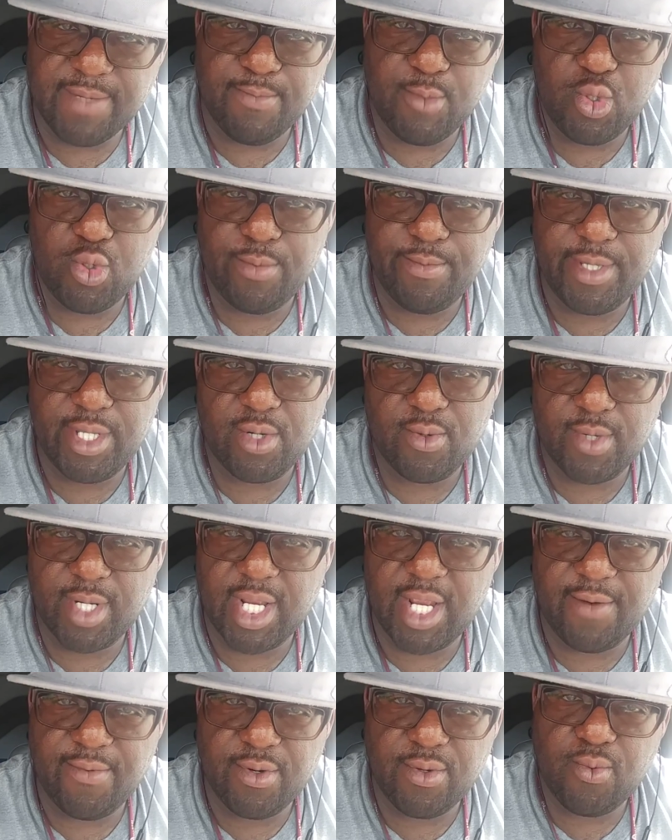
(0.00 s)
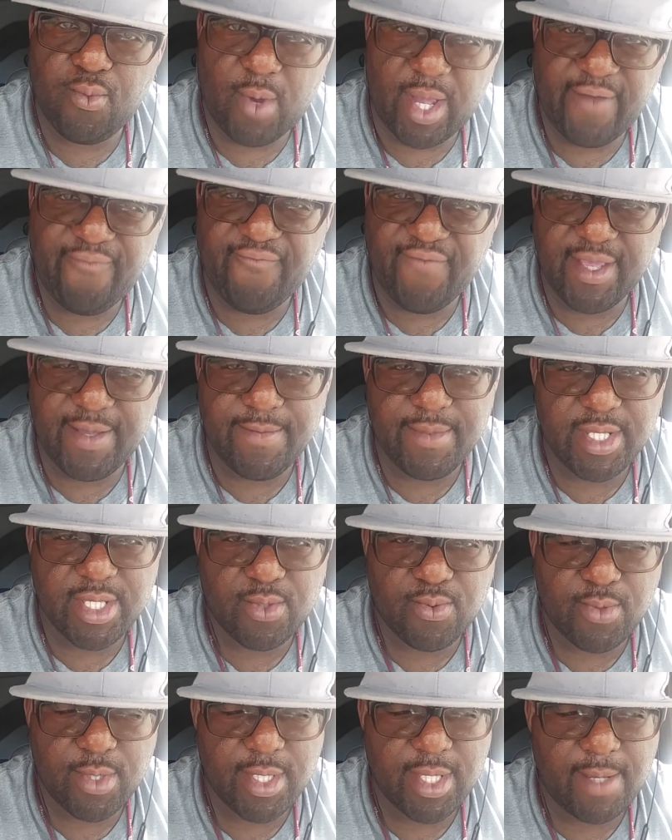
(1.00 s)
movement or whatever, white feminists,
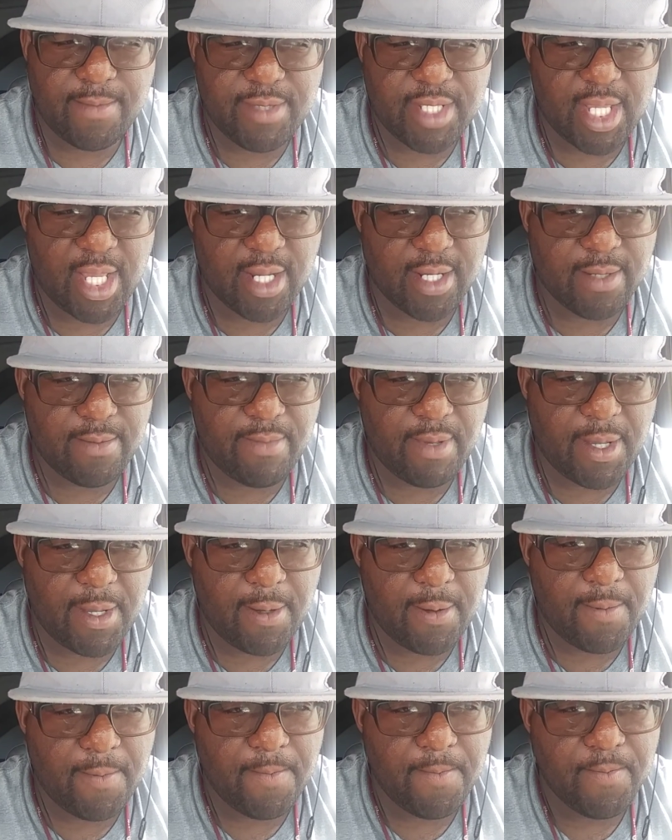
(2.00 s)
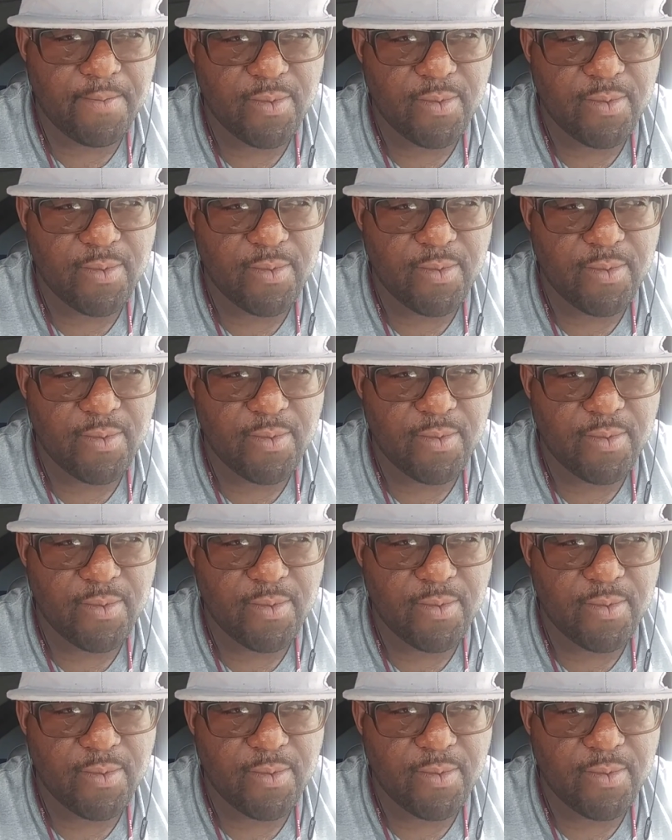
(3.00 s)
really, I'm talking about,